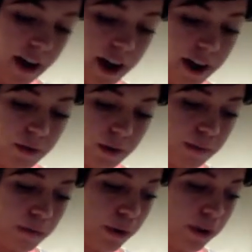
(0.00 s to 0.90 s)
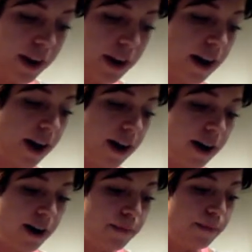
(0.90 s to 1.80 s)
I would put
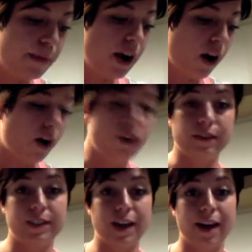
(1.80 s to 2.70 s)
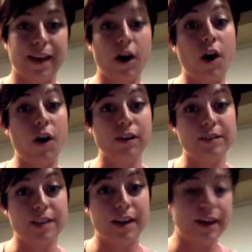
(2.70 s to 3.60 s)
olives. I like
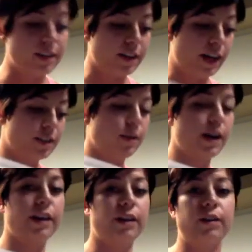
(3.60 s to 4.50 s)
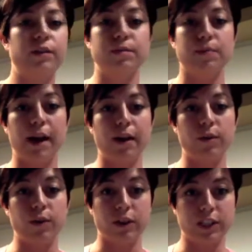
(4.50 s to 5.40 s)
olives in it, so that's when I use my
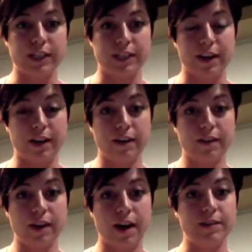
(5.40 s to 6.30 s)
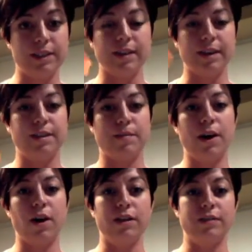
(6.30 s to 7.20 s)
orange container. I would slice up my
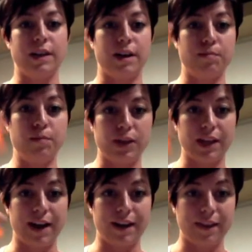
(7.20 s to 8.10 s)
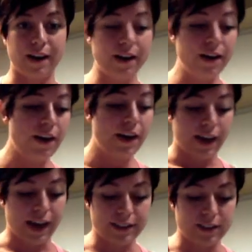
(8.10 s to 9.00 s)
olives and I put that in there.
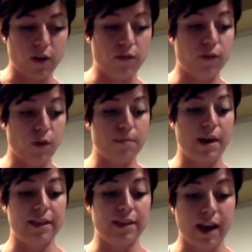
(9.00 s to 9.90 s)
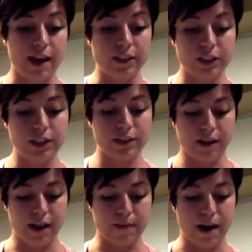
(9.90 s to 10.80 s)
Okay, so for my lunch,
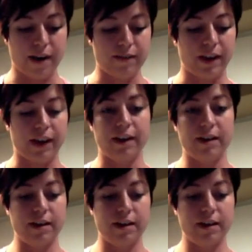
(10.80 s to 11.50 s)
I'm having